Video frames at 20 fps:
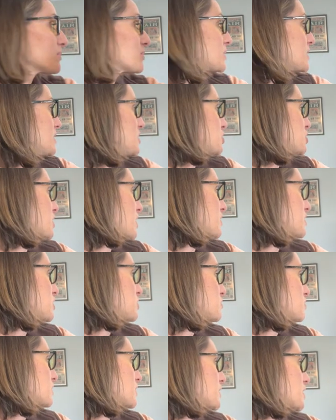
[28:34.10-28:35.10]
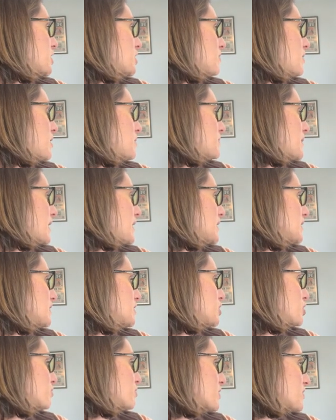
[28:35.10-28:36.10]
Please shut the door and go out back.
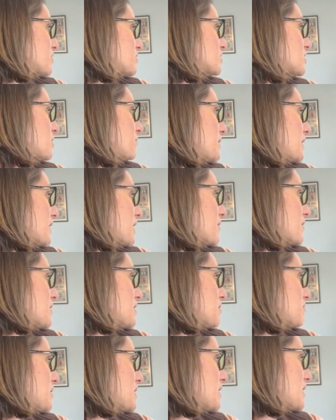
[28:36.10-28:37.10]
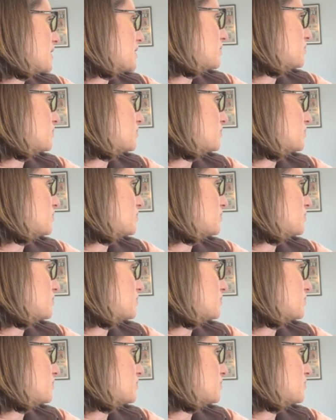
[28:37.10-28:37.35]
Your brother's coming out in a minute.